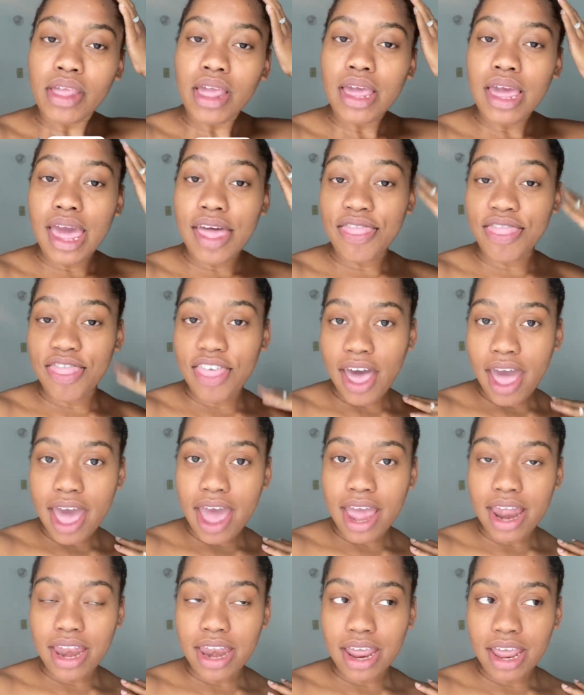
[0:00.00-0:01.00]
And
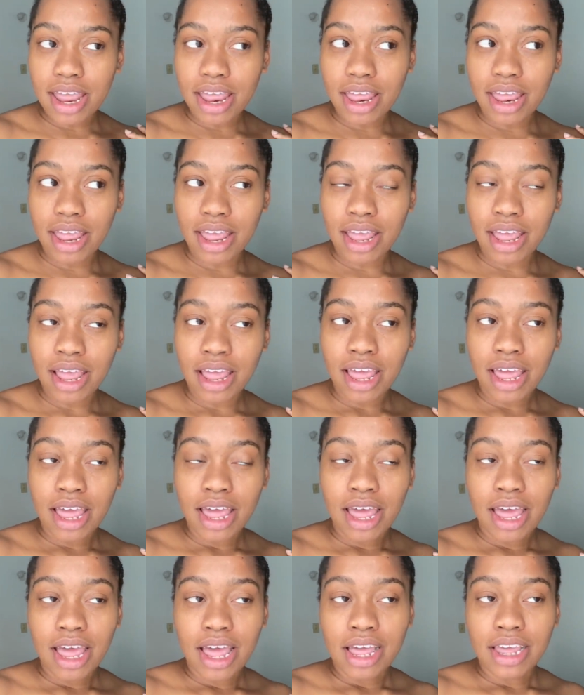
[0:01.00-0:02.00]
then,
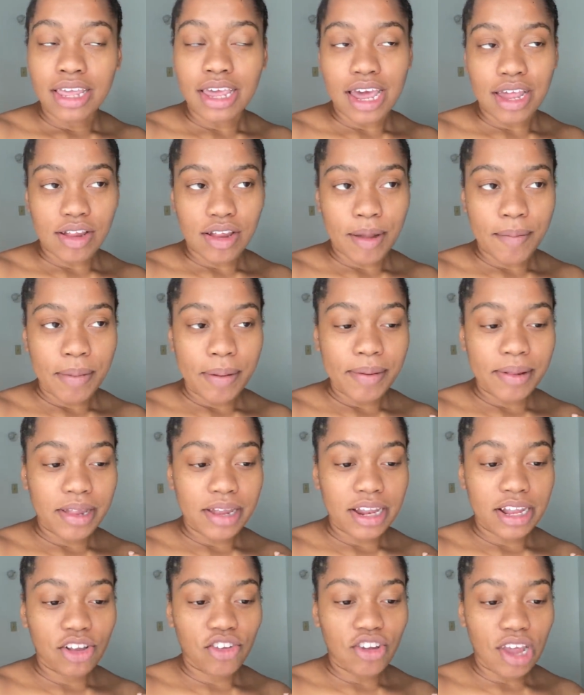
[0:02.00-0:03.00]
yeah, so I'm
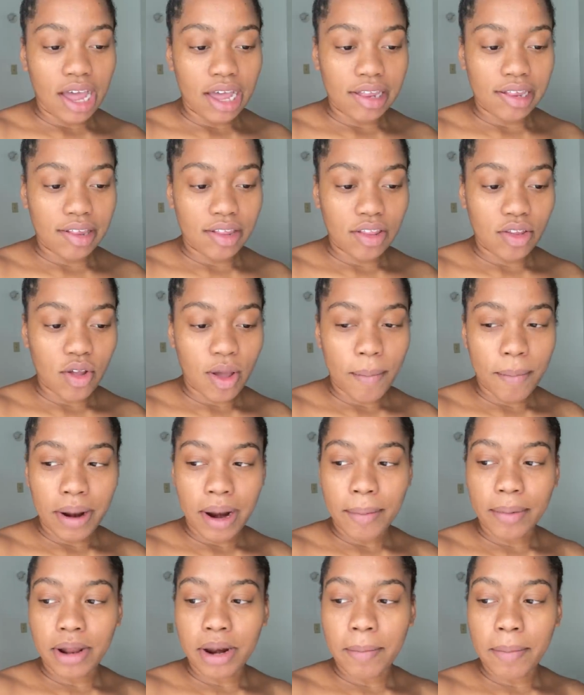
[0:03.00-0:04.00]
babysitting Jackson, but
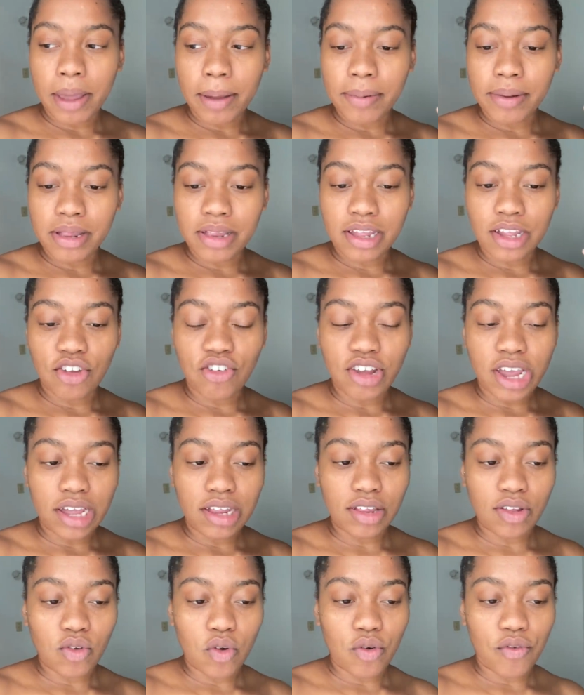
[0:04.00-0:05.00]
I'm going to babysit
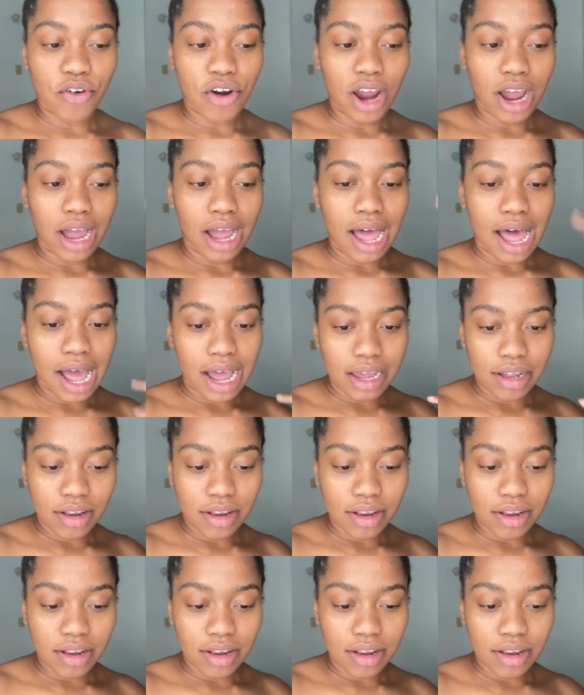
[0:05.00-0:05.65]
Jackson over at Kai's